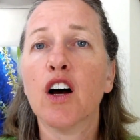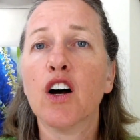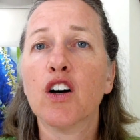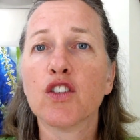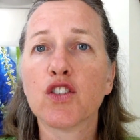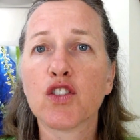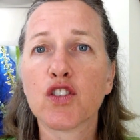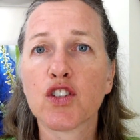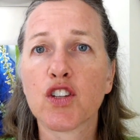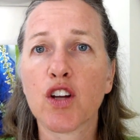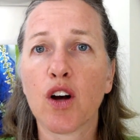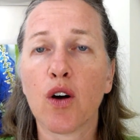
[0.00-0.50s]

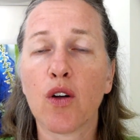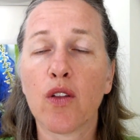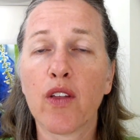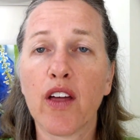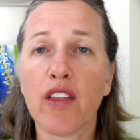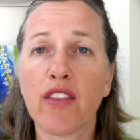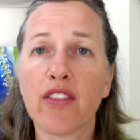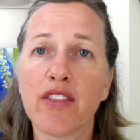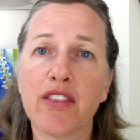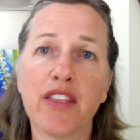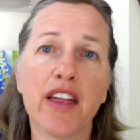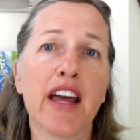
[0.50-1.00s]
so
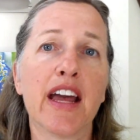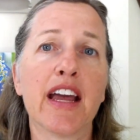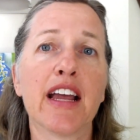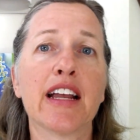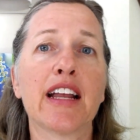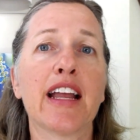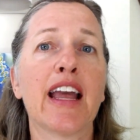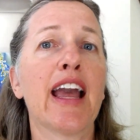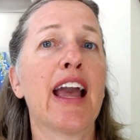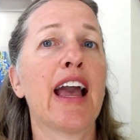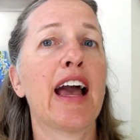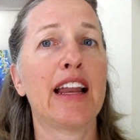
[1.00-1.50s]
that they
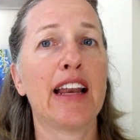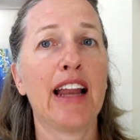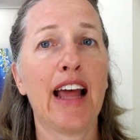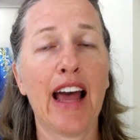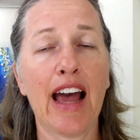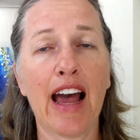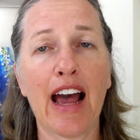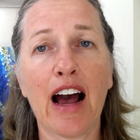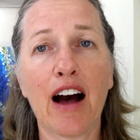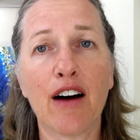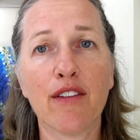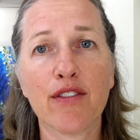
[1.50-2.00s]
can
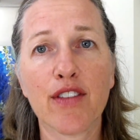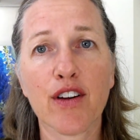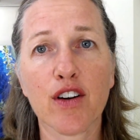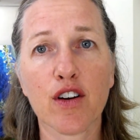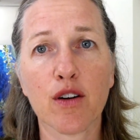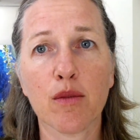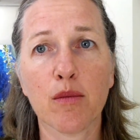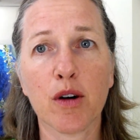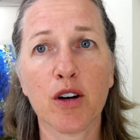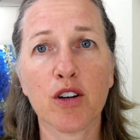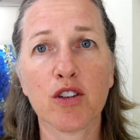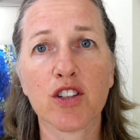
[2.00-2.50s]
have their
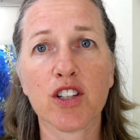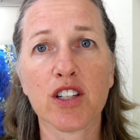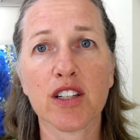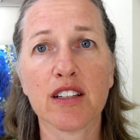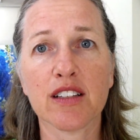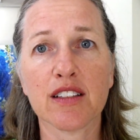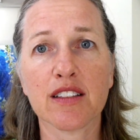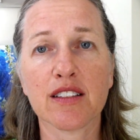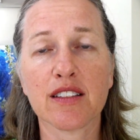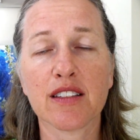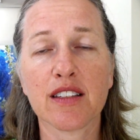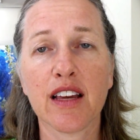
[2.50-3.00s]

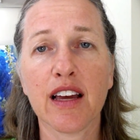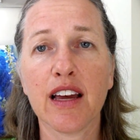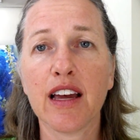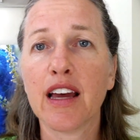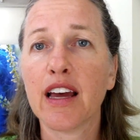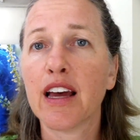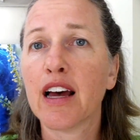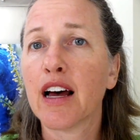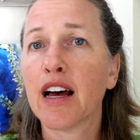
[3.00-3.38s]
emotions,